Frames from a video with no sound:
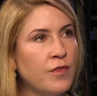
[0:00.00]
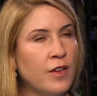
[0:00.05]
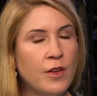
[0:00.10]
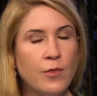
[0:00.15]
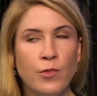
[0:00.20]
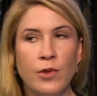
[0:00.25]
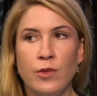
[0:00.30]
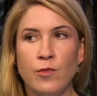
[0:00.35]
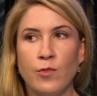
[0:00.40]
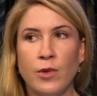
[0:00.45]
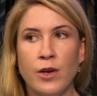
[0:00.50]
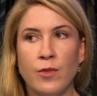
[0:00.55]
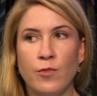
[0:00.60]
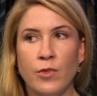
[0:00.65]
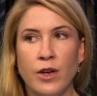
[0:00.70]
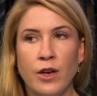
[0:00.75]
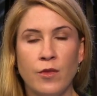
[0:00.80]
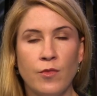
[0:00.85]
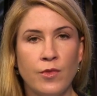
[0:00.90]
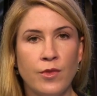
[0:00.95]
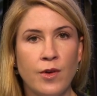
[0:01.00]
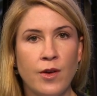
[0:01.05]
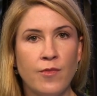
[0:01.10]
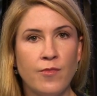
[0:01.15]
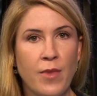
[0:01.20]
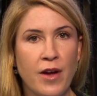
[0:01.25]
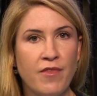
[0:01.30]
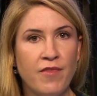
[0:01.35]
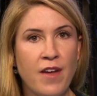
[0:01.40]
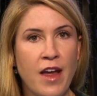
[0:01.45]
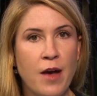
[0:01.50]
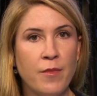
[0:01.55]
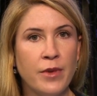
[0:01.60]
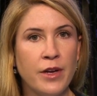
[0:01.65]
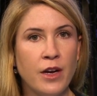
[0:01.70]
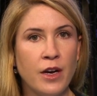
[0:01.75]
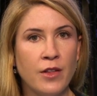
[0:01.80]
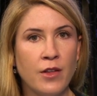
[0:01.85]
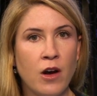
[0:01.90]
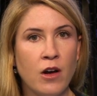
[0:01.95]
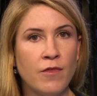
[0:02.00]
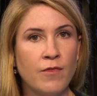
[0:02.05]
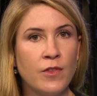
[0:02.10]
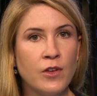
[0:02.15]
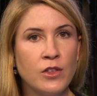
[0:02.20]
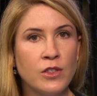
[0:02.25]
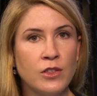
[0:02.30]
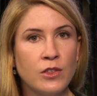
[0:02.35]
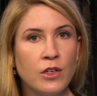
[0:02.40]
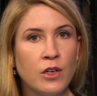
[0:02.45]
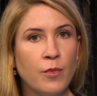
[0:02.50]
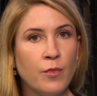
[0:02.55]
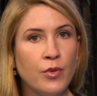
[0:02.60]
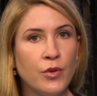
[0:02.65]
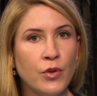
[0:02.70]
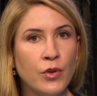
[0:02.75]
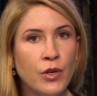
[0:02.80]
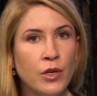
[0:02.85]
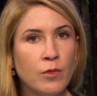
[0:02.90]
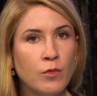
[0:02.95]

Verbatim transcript: to fight when we, the, my family got our first computer.